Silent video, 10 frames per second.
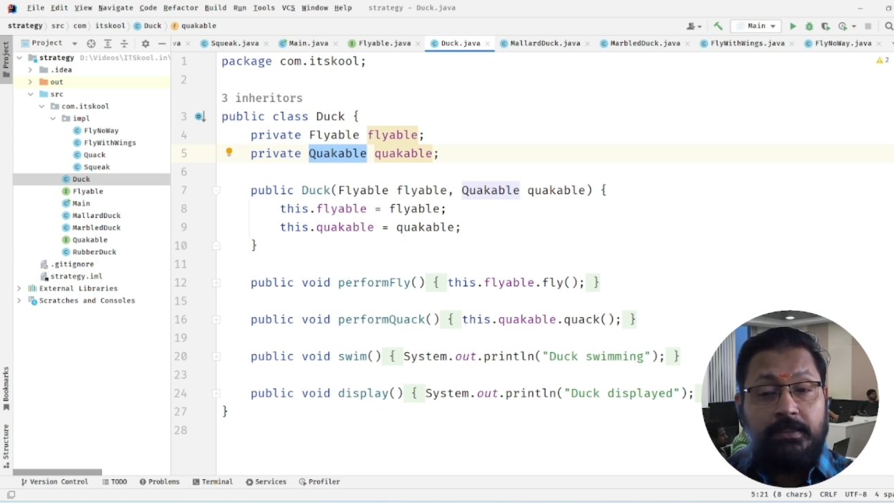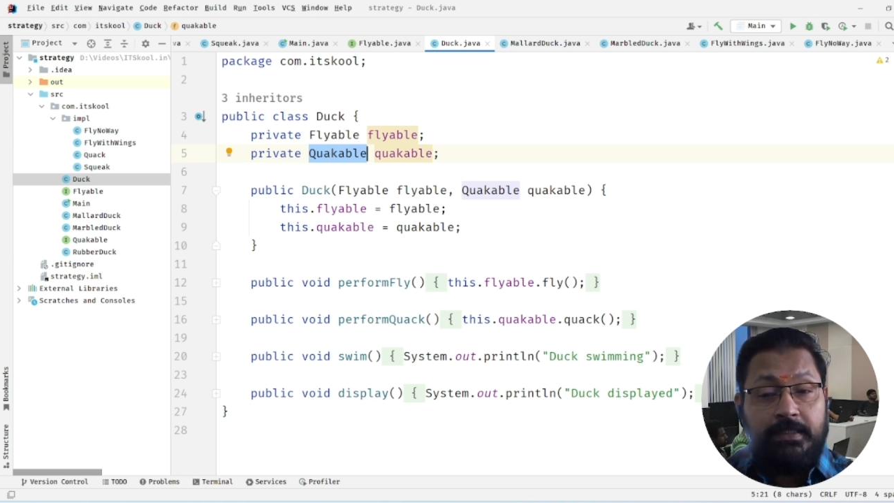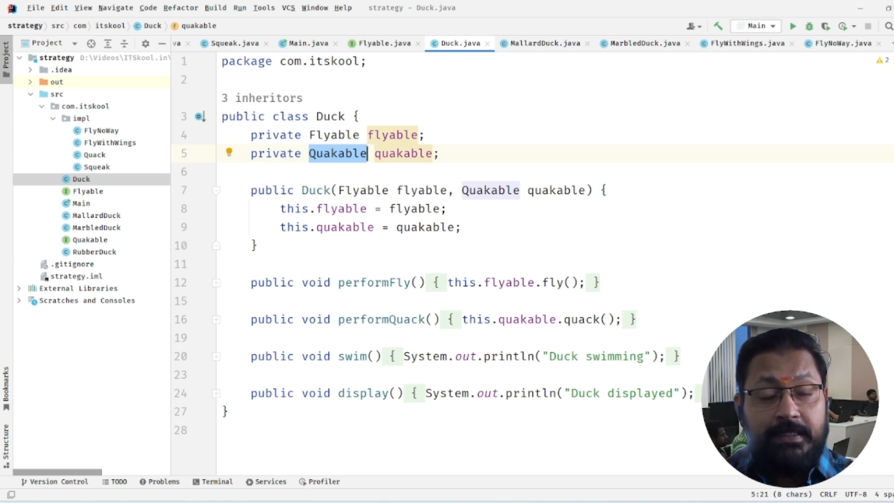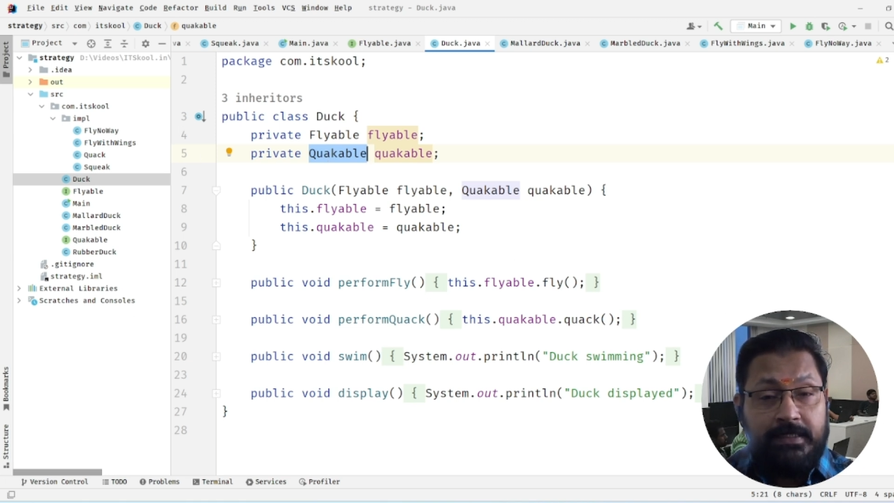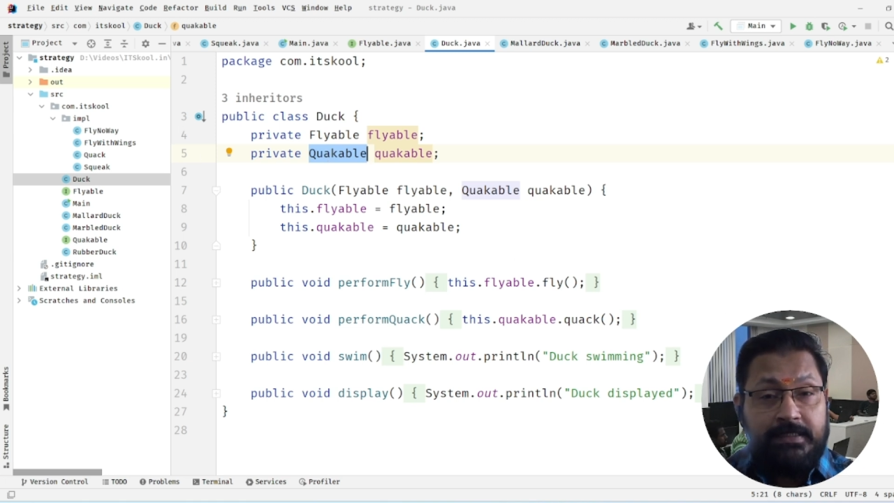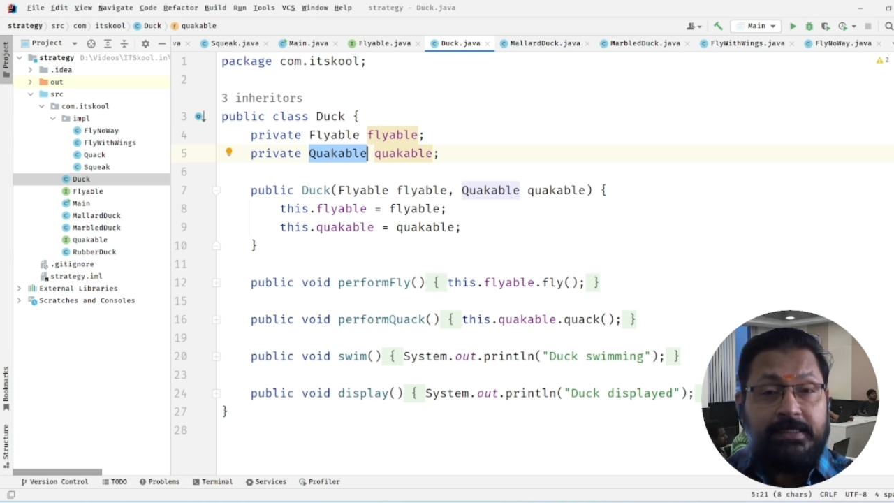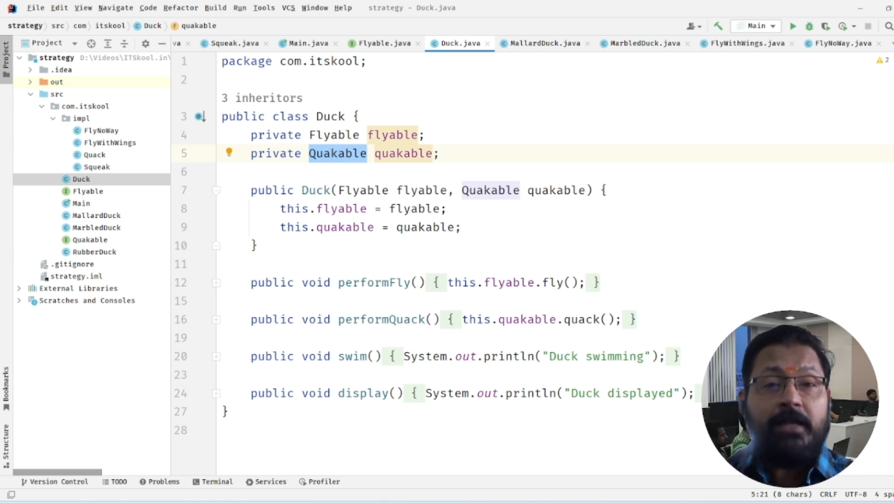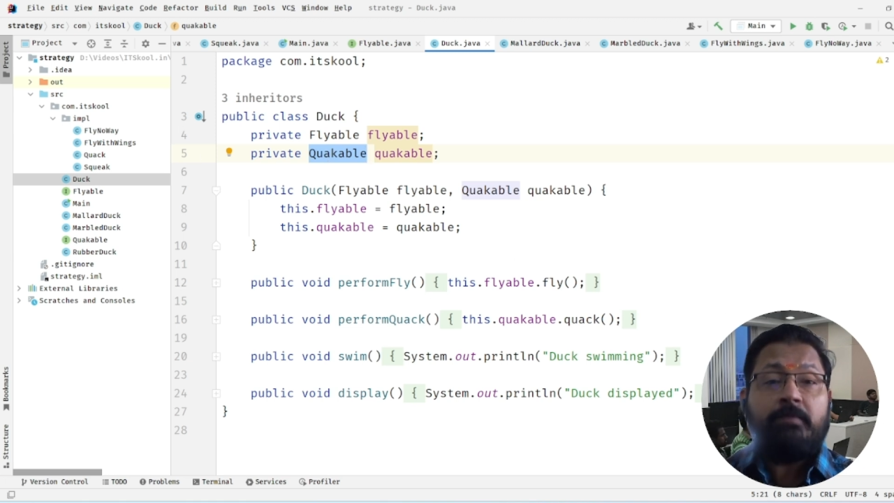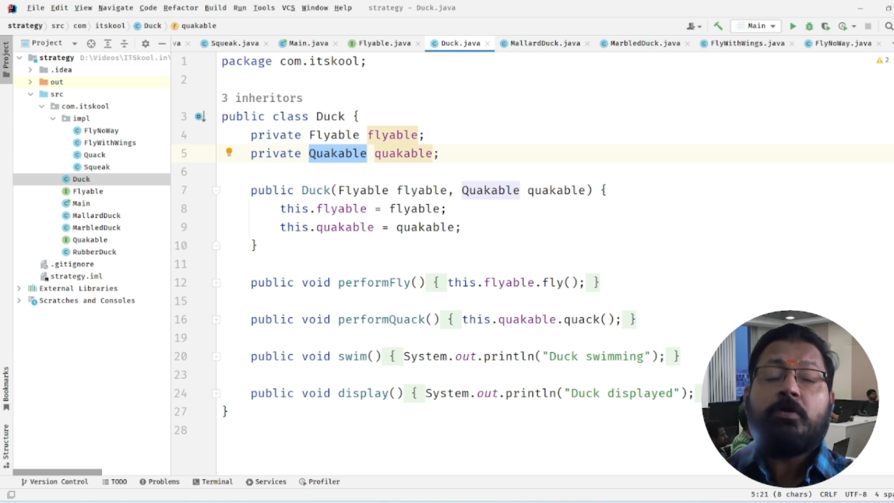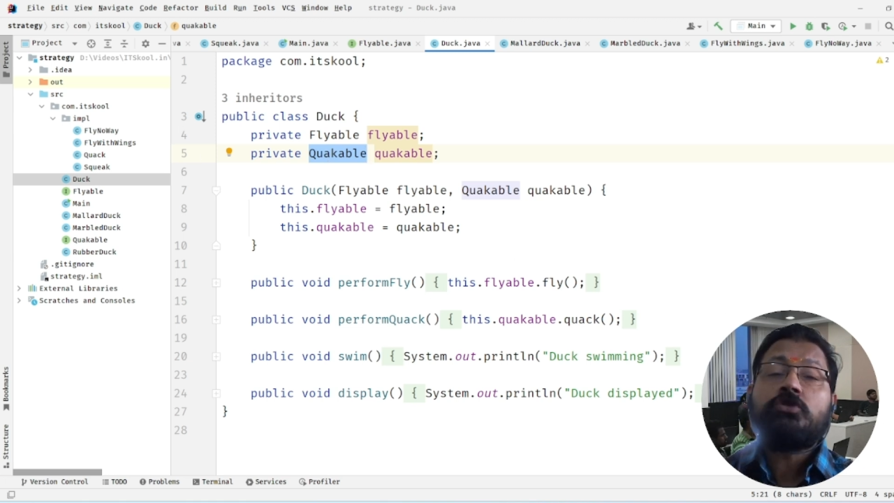the
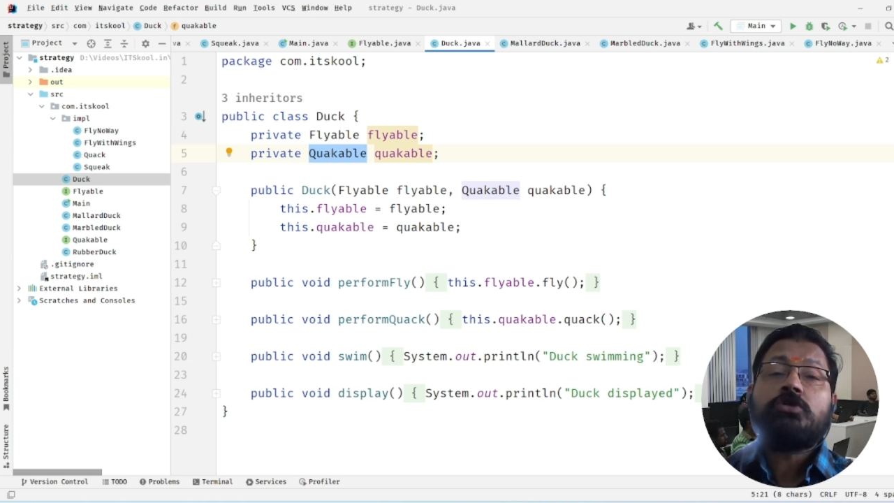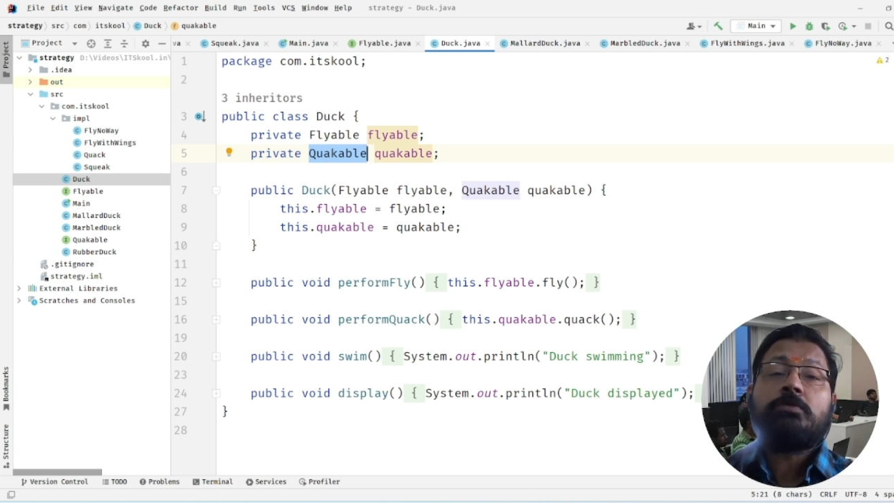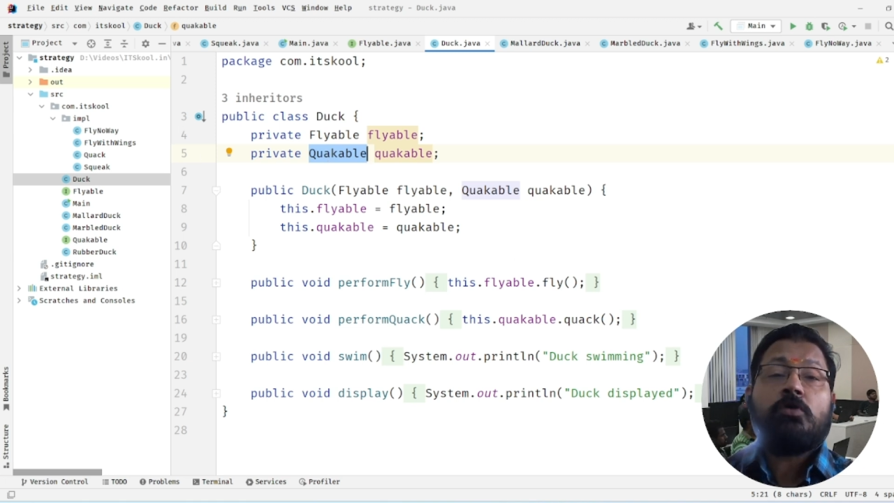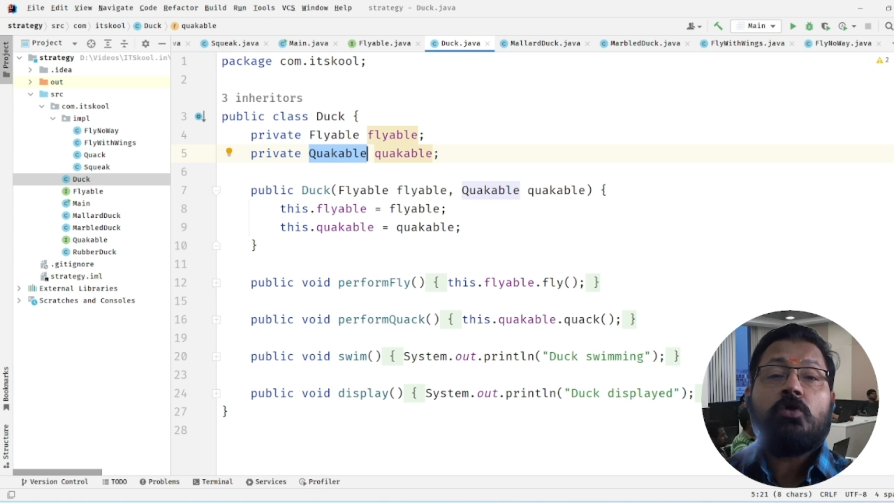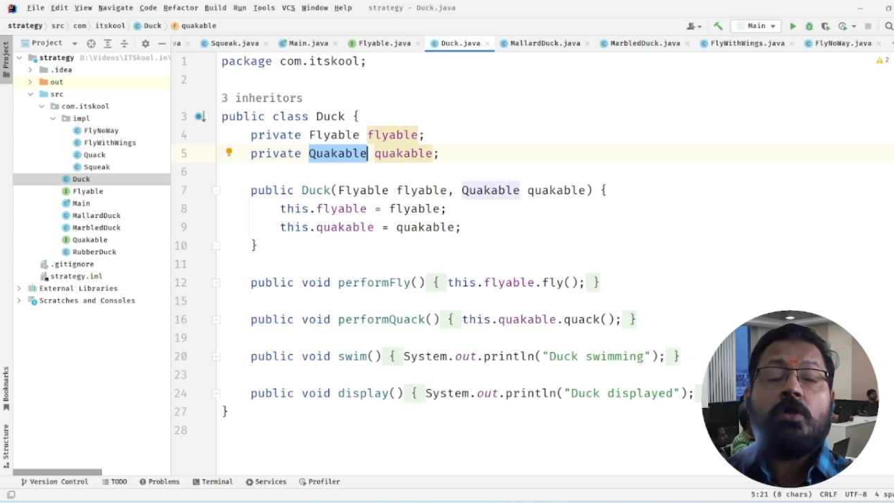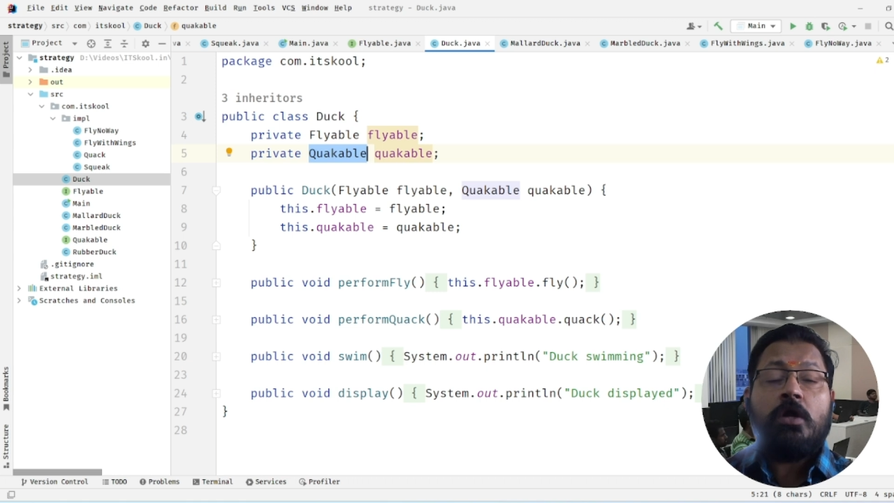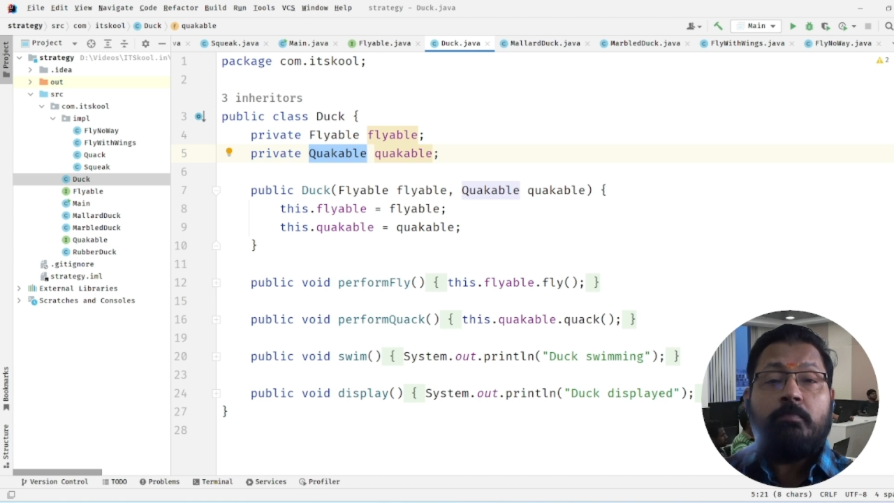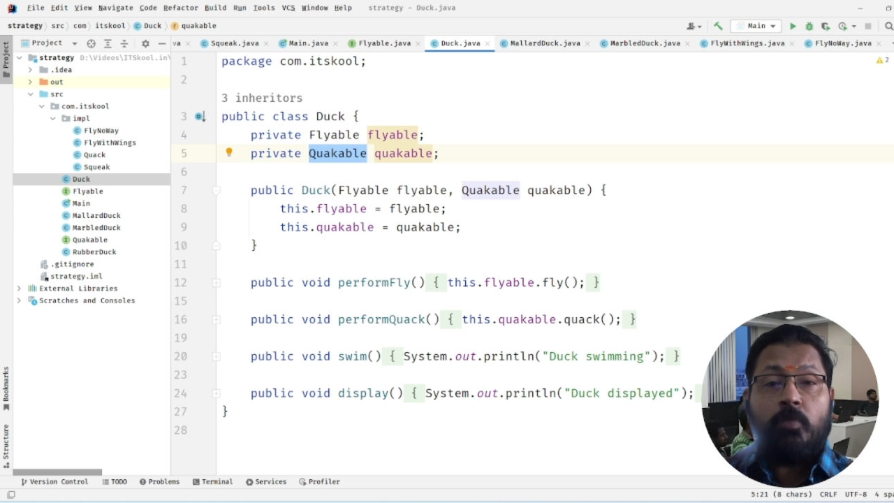design principle